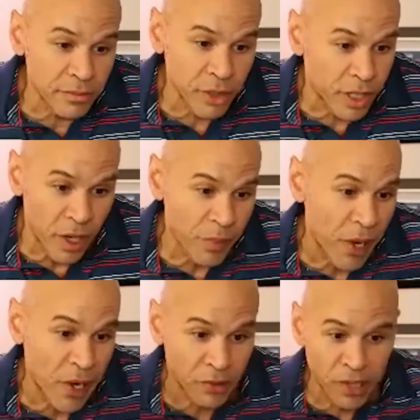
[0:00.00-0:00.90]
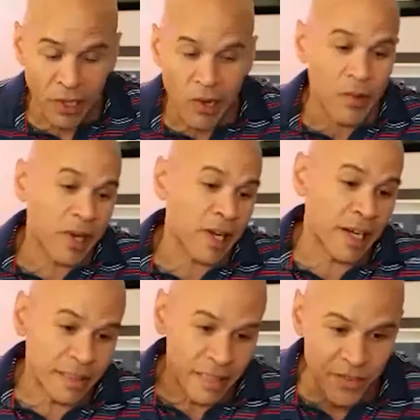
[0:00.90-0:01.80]
We come back, yeah, we're like, oh my
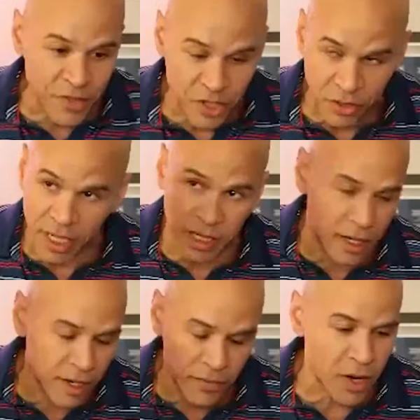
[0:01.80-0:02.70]
God, life is great.